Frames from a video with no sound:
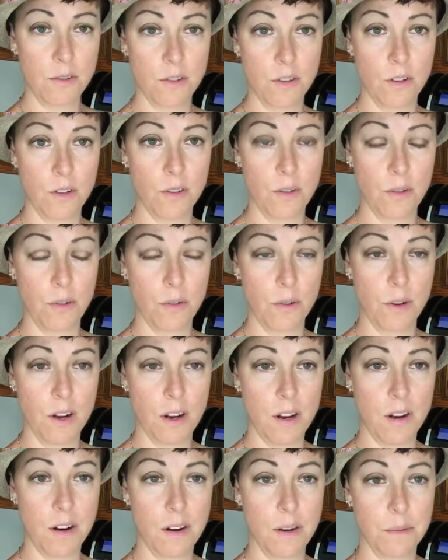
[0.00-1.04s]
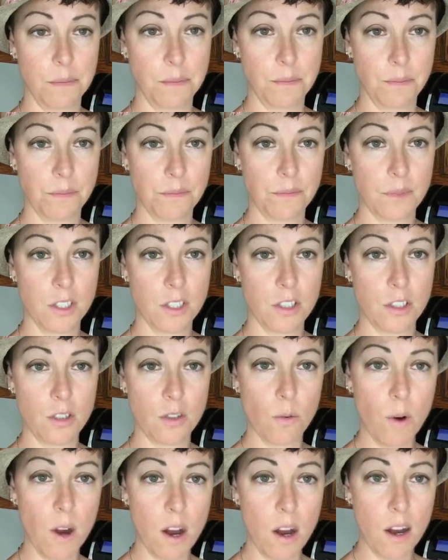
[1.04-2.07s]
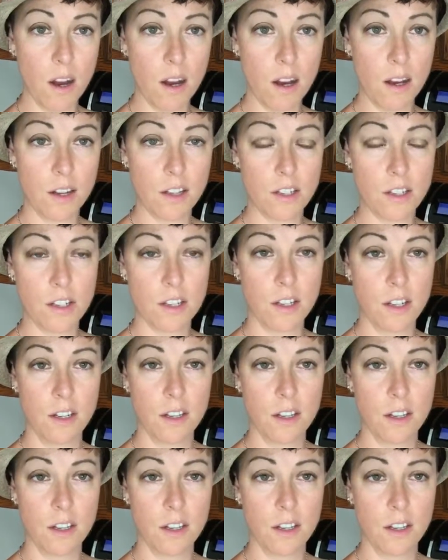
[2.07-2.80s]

no squash,